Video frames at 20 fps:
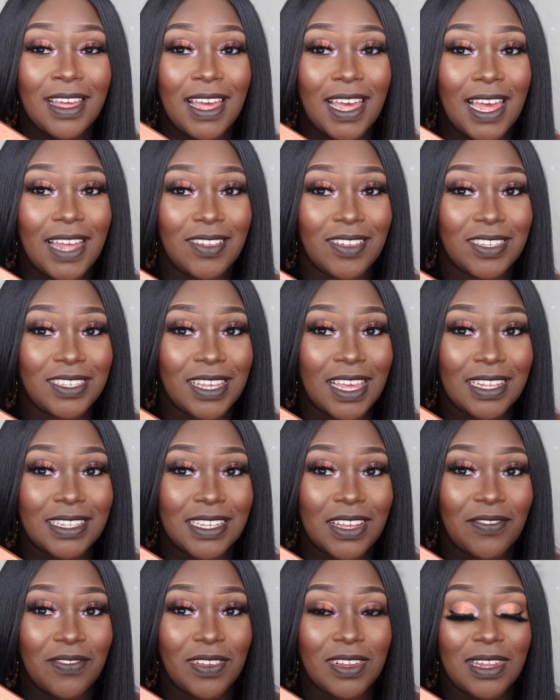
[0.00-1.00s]
I had to say I
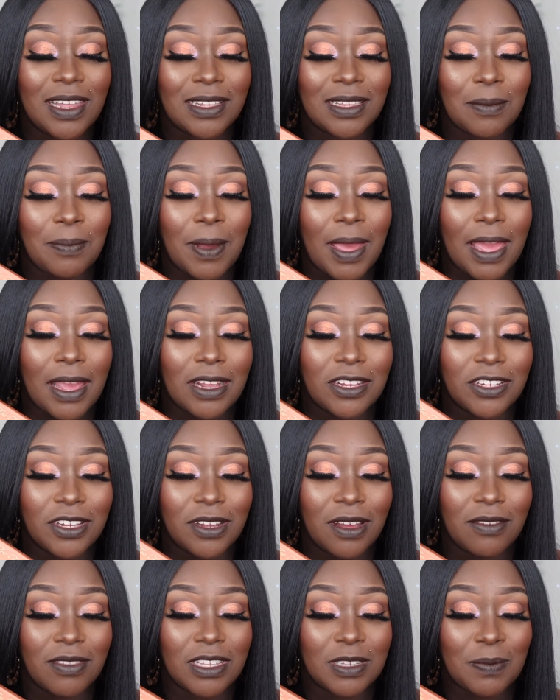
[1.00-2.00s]
definitely like the
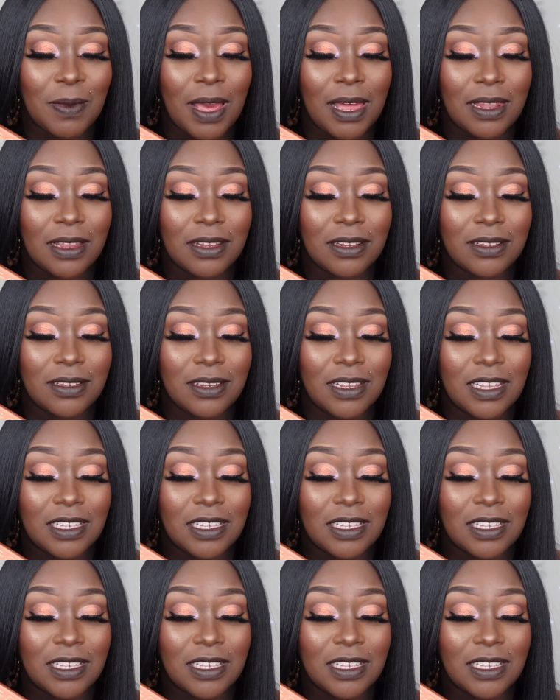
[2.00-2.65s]
packaging of this palette.